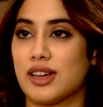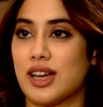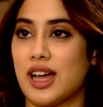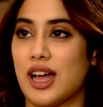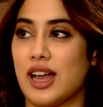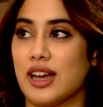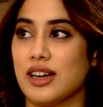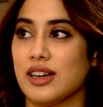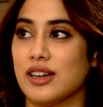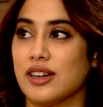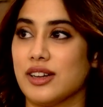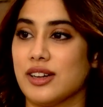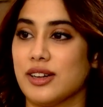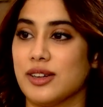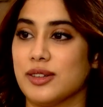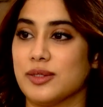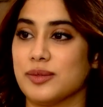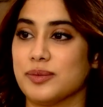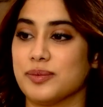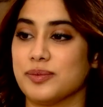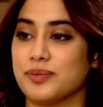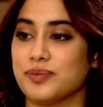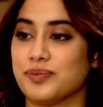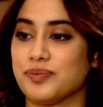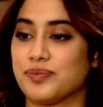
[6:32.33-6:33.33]

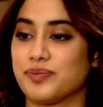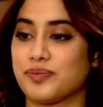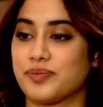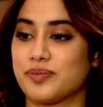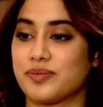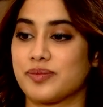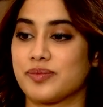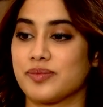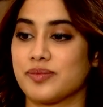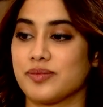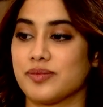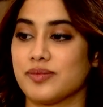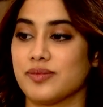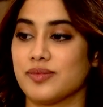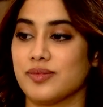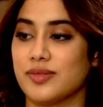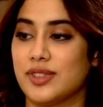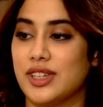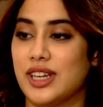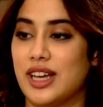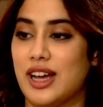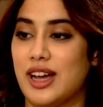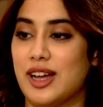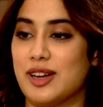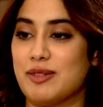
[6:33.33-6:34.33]
And
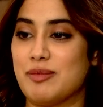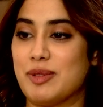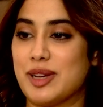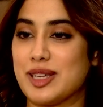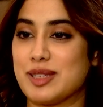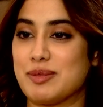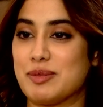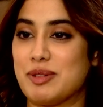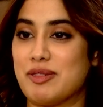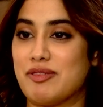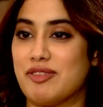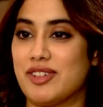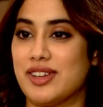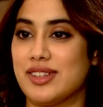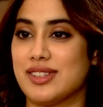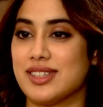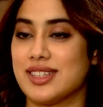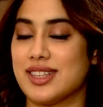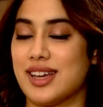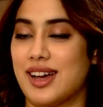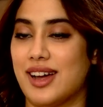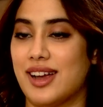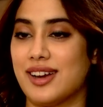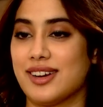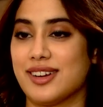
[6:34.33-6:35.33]
yeah, it makes me feel
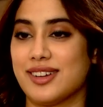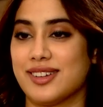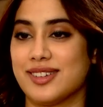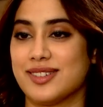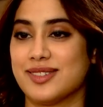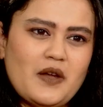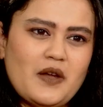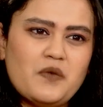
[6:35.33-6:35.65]
sad.